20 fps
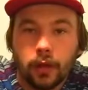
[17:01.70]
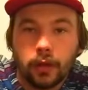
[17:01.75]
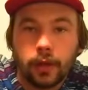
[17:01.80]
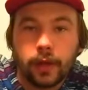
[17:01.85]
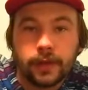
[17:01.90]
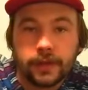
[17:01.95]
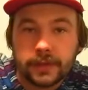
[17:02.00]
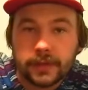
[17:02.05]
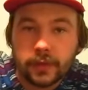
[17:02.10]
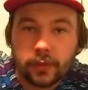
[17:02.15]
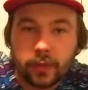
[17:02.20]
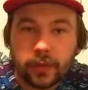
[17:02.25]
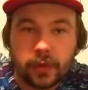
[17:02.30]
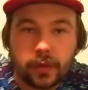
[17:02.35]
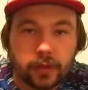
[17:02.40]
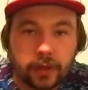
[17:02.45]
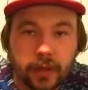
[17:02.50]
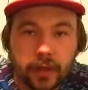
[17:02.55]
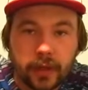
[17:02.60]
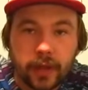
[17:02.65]
All right, so we
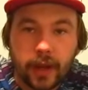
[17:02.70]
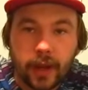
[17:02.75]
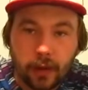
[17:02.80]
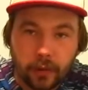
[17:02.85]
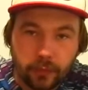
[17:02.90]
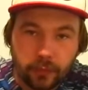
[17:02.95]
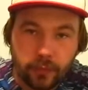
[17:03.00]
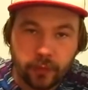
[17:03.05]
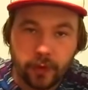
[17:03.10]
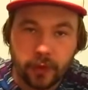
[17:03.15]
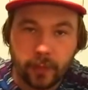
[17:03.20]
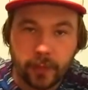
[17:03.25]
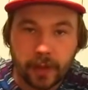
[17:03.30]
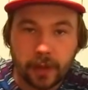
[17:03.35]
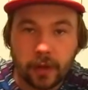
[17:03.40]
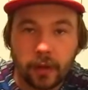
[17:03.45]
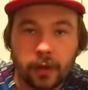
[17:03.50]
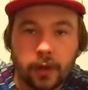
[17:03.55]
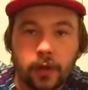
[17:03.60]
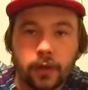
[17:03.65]
are now filming
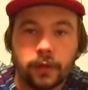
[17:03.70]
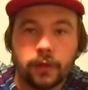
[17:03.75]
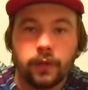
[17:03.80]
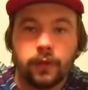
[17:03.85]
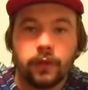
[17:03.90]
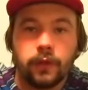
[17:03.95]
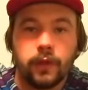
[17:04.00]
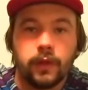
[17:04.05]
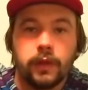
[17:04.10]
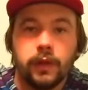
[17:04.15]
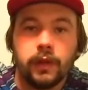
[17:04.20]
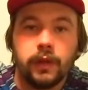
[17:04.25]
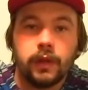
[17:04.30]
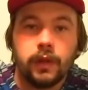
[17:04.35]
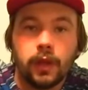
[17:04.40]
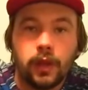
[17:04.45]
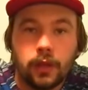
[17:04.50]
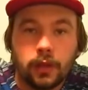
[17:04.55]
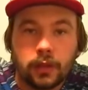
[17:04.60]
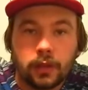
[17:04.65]
on
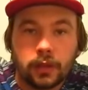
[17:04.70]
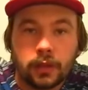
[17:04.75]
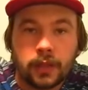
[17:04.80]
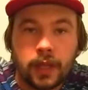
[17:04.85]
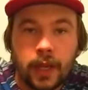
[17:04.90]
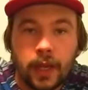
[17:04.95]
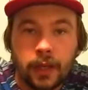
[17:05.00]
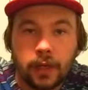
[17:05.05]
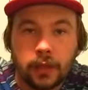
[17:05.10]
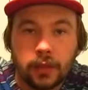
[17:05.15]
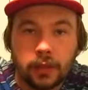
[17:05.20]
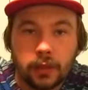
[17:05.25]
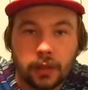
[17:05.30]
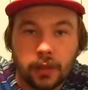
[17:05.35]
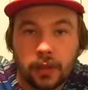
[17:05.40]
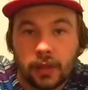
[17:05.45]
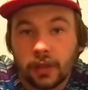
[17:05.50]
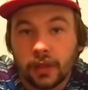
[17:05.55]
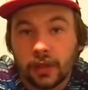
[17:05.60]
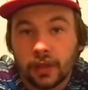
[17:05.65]
the
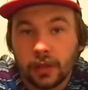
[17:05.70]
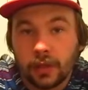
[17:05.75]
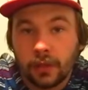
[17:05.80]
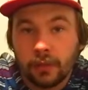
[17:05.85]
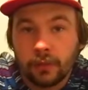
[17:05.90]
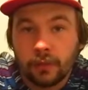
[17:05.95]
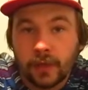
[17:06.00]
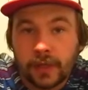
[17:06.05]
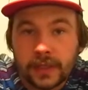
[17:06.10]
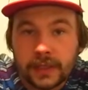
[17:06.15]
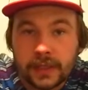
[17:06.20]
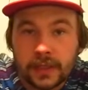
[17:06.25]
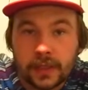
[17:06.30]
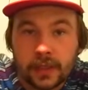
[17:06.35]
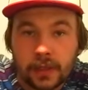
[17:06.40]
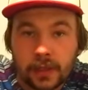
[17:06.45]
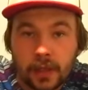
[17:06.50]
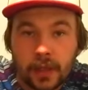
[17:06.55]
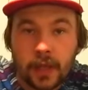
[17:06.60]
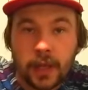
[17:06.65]
Canon
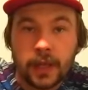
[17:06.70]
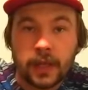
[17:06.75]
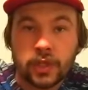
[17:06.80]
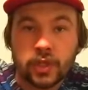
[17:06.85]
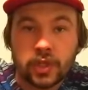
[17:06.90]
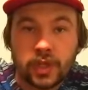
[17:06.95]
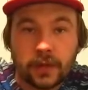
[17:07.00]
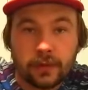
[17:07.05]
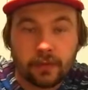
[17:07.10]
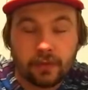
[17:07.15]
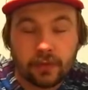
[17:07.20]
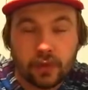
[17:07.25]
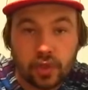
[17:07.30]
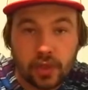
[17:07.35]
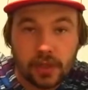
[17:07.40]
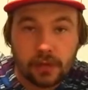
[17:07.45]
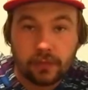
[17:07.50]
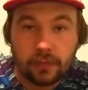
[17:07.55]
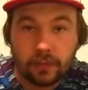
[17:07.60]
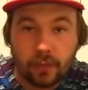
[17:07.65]
Vixia
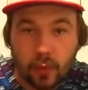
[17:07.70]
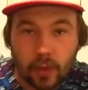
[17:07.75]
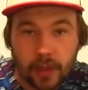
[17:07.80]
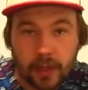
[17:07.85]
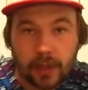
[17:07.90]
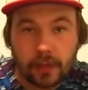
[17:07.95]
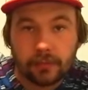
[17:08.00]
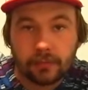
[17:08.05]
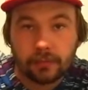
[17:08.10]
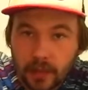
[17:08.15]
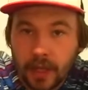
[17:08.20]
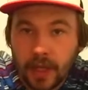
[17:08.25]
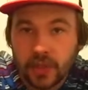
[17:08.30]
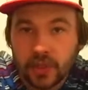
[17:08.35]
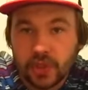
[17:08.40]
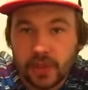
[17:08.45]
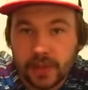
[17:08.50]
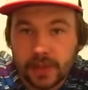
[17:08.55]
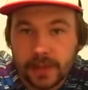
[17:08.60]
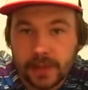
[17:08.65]
HF-G40. As
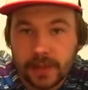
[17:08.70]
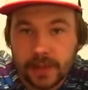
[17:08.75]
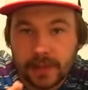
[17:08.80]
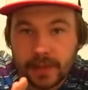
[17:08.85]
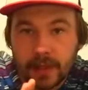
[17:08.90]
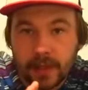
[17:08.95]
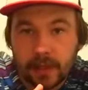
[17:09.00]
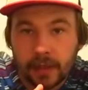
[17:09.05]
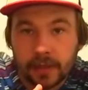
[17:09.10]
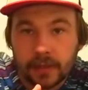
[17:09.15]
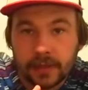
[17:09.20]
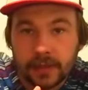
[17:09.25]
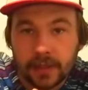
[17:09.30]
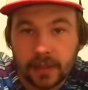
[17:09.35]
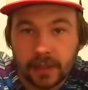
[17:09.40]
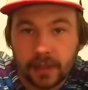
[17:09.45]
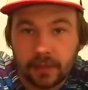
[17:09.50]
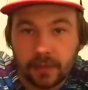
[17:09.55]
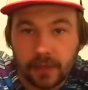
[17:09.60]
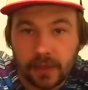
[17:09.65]
you can see, it's got a
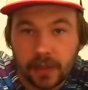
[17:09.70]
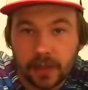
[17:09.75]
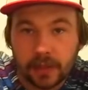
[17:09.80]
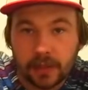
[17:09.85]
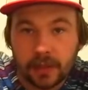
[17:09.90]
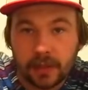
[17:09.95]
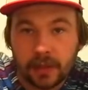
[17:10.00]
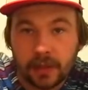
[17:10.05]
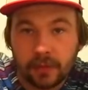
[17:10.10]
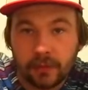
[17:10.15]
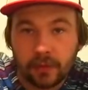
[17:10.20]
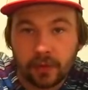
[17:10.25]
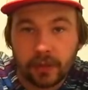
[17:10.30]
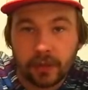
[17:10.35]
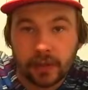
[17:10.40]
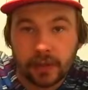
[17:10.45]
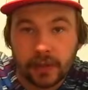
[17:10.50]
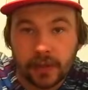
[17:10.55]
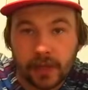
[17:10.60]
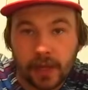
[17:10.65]
significant
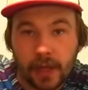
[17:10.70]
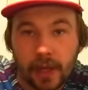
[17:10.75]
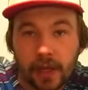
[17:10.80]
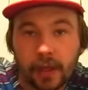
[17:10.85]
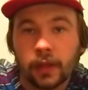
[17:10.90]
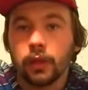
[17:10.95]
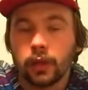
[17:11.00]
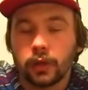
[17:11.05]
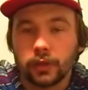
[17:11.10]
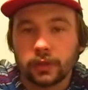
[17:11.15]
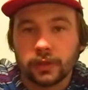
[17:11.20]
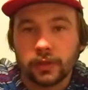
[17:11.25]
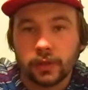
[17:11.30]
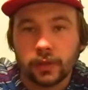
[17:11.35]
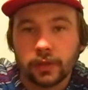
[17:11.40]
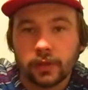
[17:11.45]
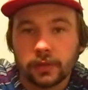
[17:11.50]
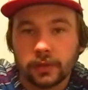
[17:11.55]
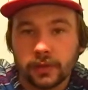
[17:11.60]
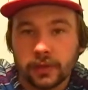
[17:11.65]
different look to
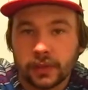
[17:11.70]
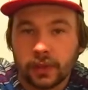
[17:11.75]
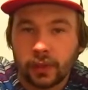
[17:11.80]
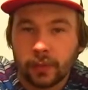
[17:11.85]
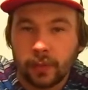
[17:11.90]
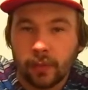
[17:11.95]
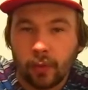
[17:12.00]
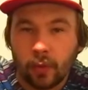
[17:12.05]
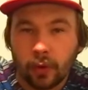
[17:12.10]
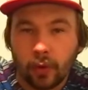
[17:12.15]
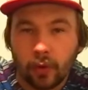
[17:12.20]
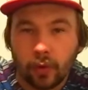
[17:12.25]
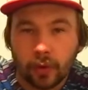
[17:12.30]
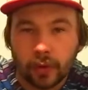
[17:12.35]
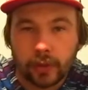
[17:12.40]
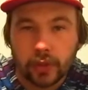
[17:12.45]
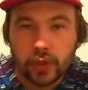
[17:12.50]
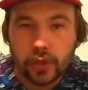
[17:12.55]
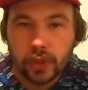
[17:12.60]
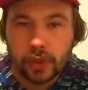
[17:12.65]
it. It's a little bit more
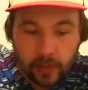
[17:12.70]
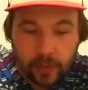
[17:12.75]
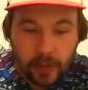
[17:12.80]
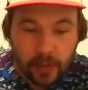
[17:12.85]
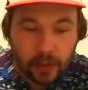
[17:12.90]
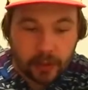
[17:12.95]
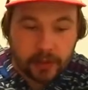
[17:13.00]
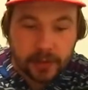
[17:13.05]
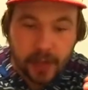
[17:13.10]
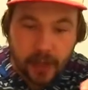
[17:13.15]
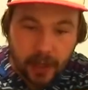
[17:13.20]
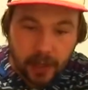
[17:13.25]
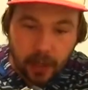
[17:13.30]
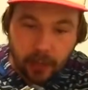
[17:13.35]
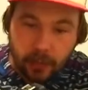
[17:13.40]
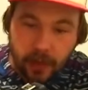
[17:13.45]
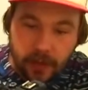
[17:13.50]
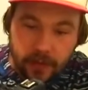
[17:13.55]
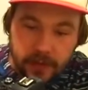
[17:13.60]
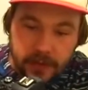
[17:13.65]
orange. We are talking
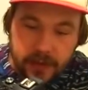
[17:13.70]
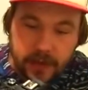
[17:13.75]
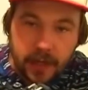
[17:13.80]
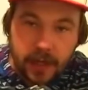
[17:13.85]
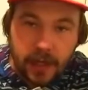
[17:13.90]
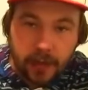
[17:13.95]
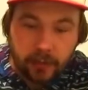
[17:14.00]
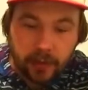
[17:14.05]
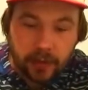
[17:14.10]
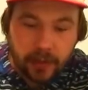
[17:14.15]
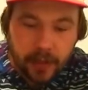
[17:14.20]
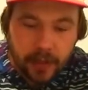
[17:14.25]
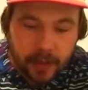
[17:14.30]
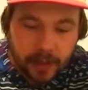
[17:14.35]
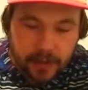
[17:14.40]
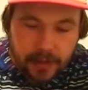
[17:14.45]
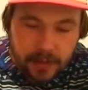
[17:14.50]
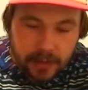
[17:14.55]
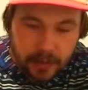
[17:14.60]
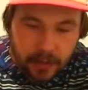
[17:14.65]
about this camera
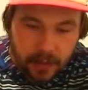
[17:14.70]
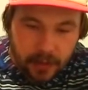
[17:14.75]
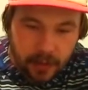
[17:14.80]
next.